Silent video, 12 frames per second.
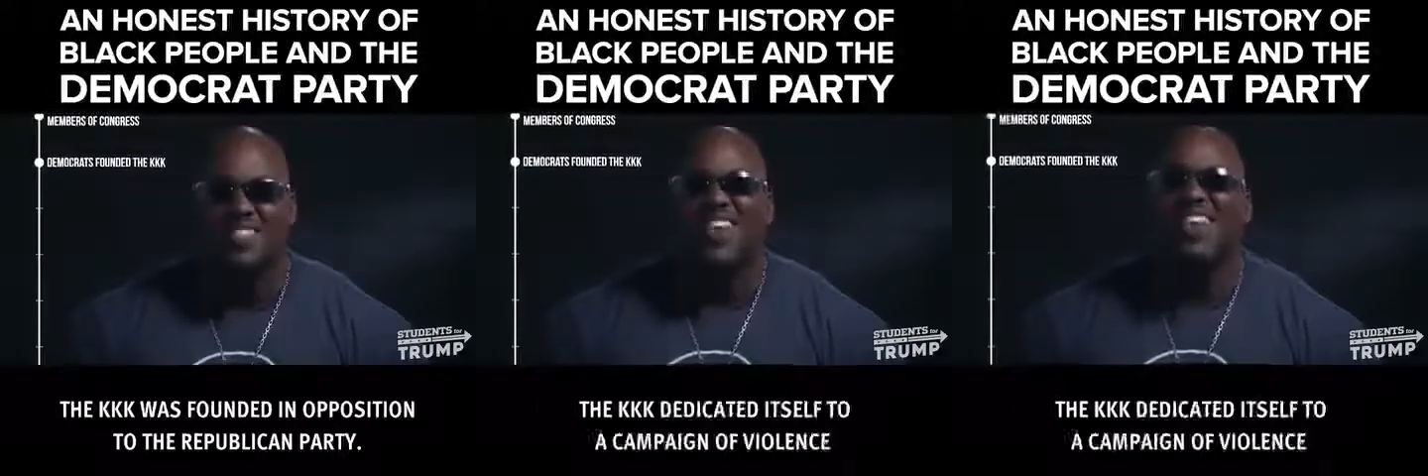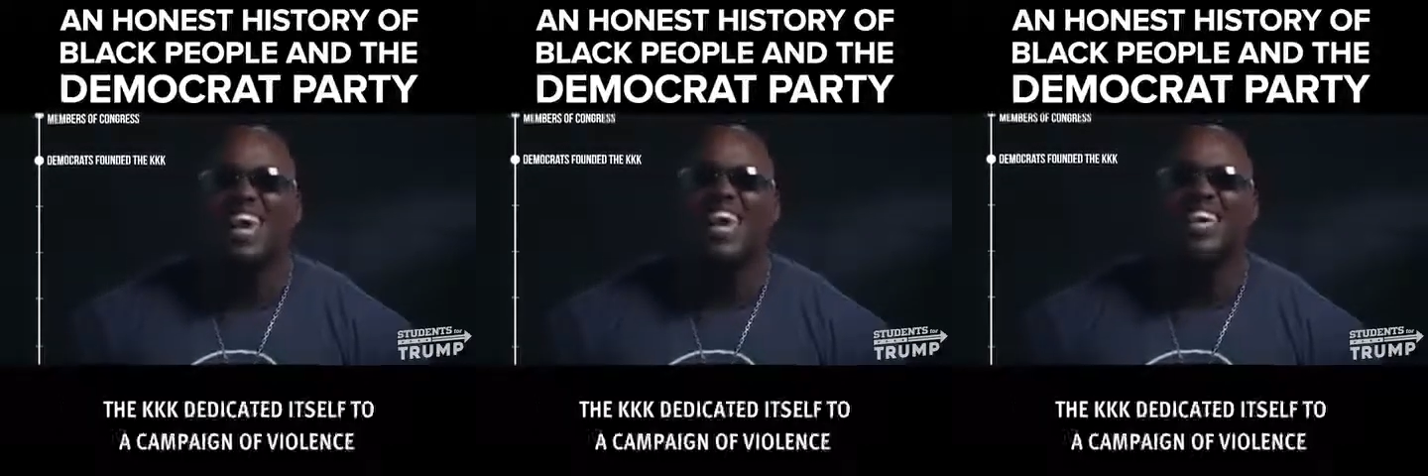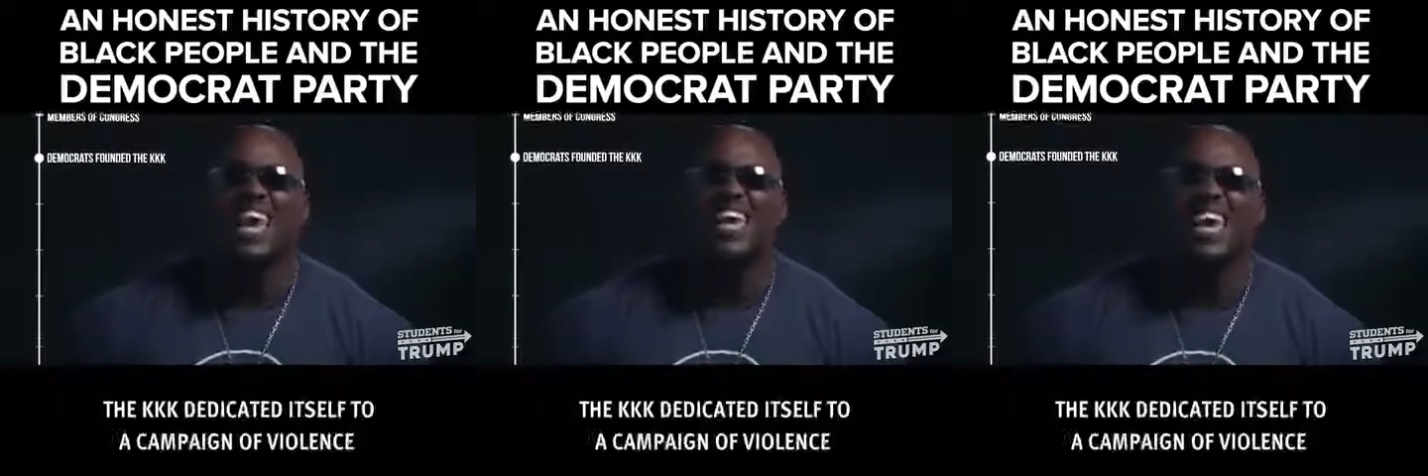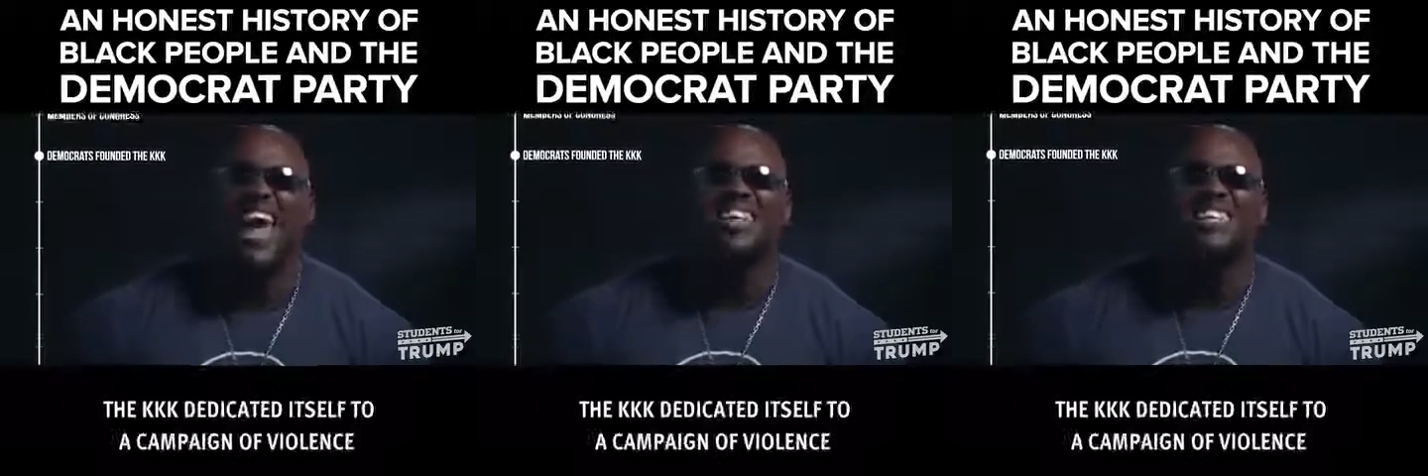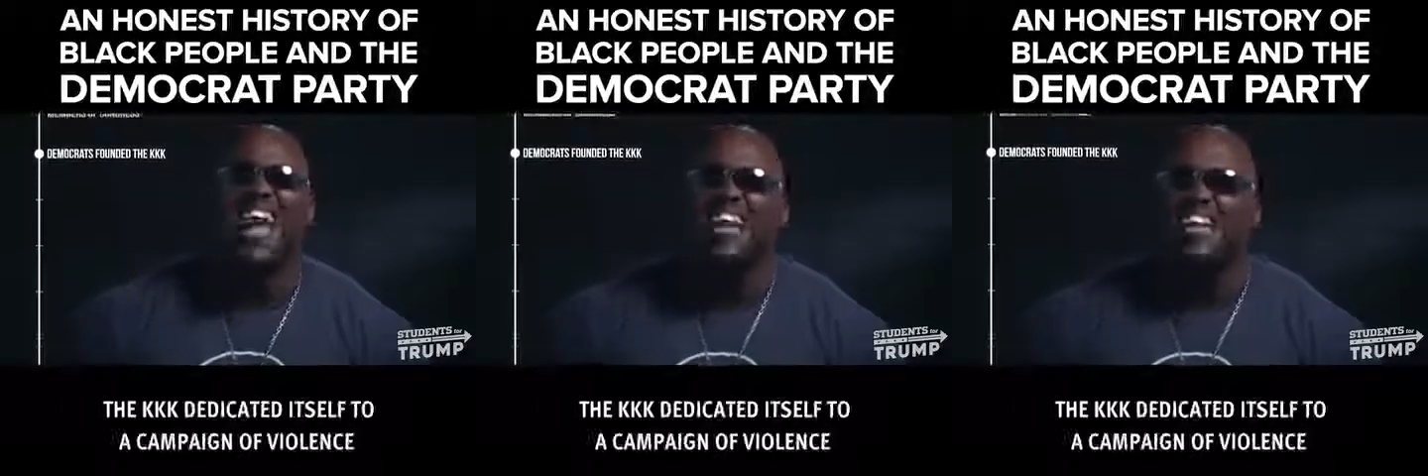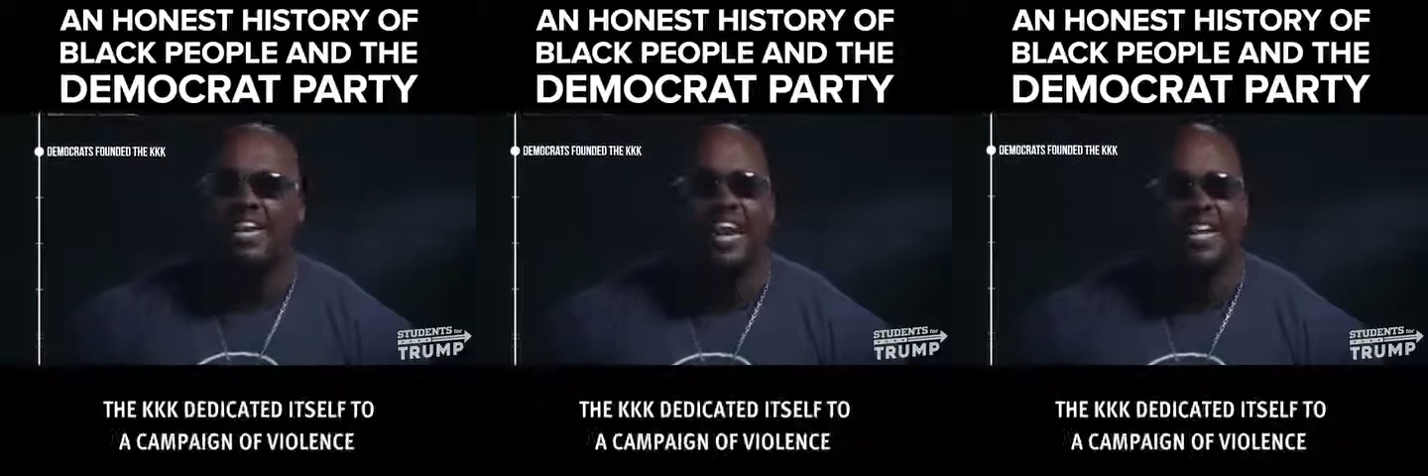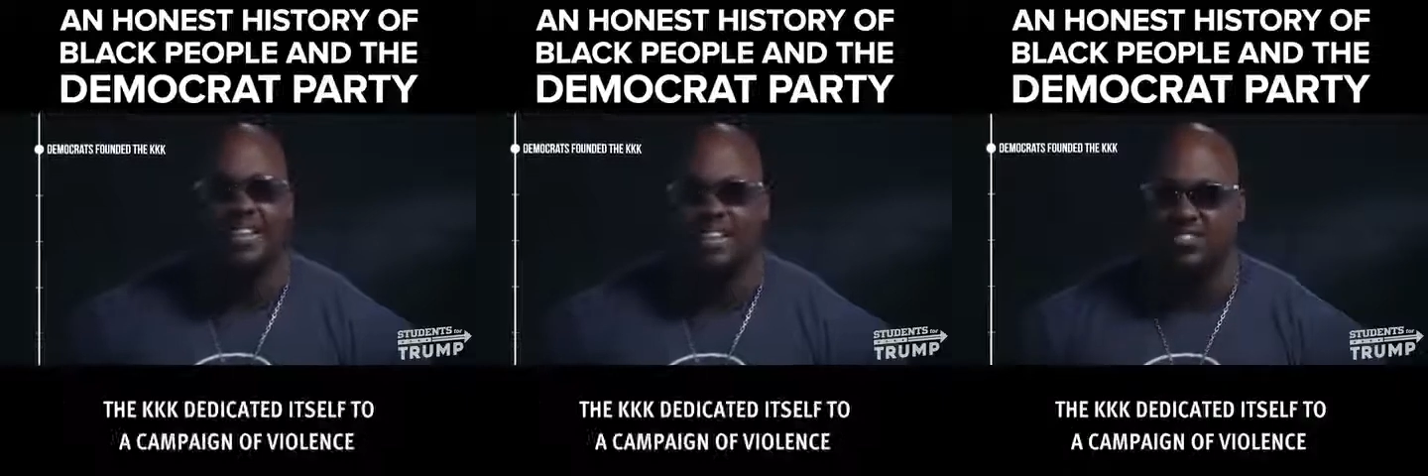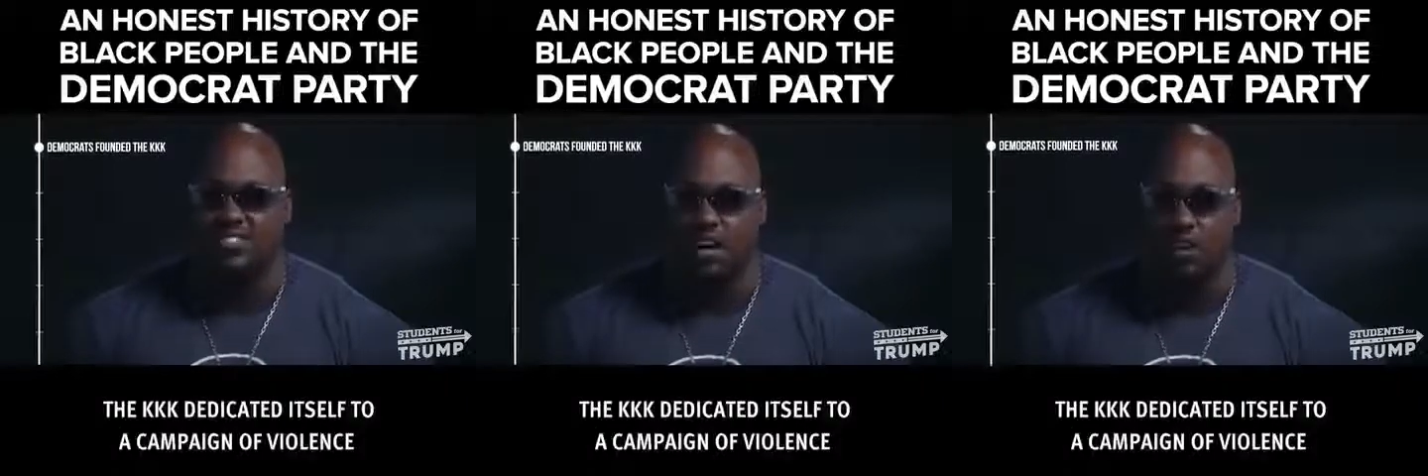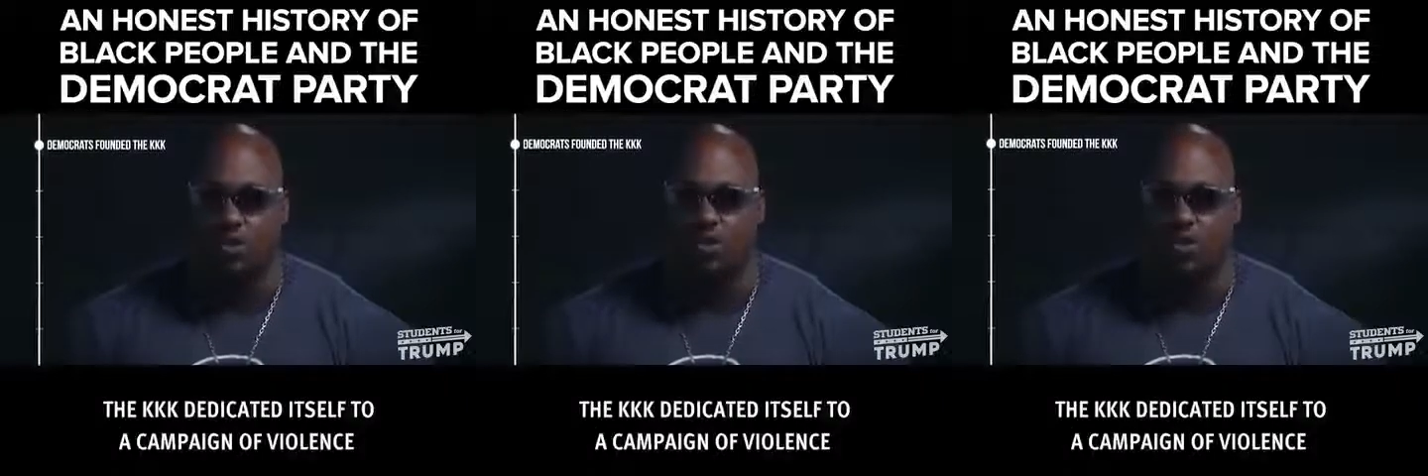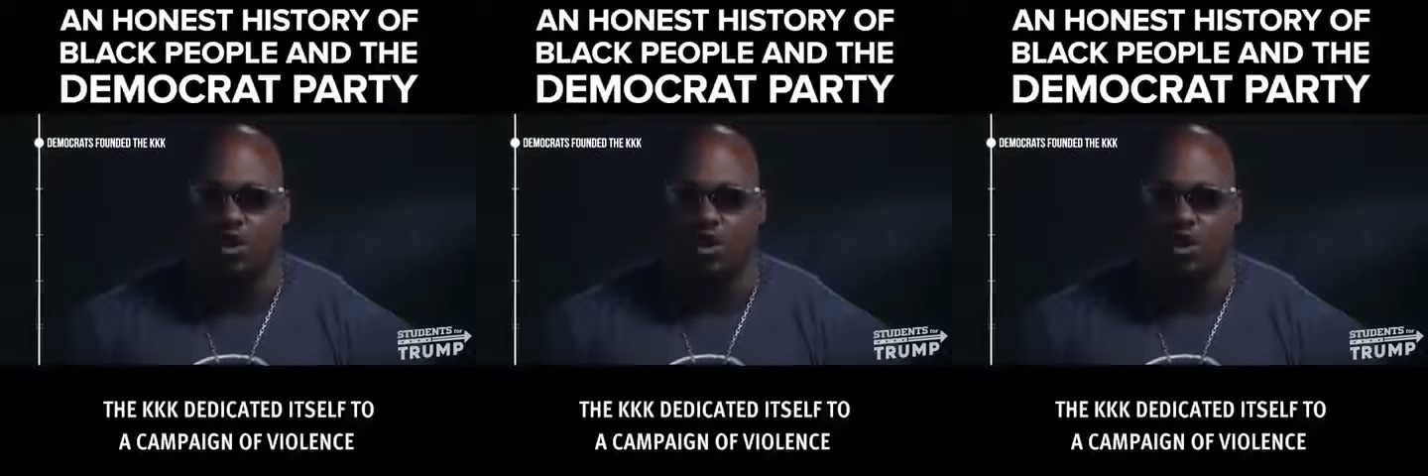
The KKK dedicated itself